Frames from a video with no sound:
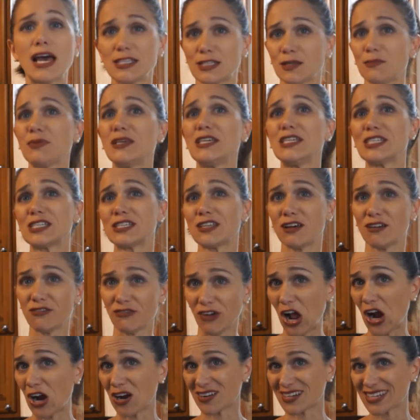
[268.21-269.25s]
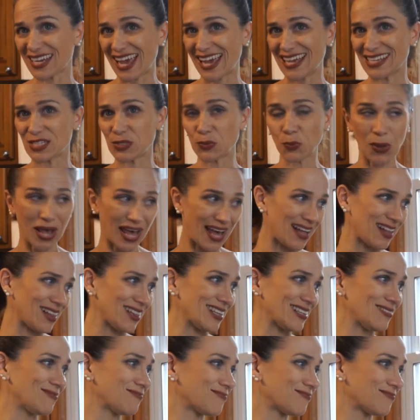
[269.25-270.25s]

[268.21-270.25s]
as a piece of art as well.